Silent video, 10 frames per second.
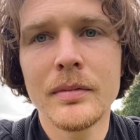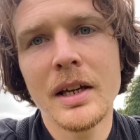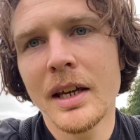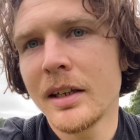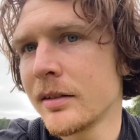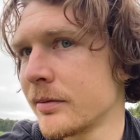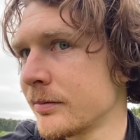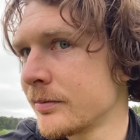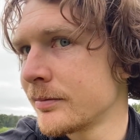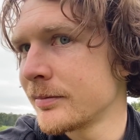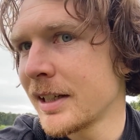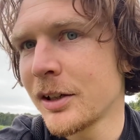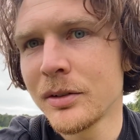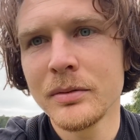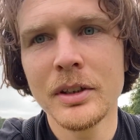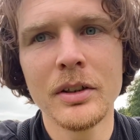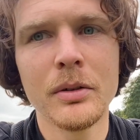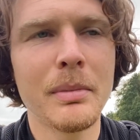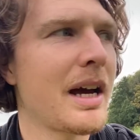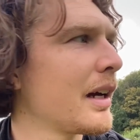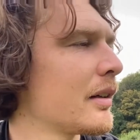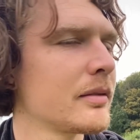Hey, hello, you can come back.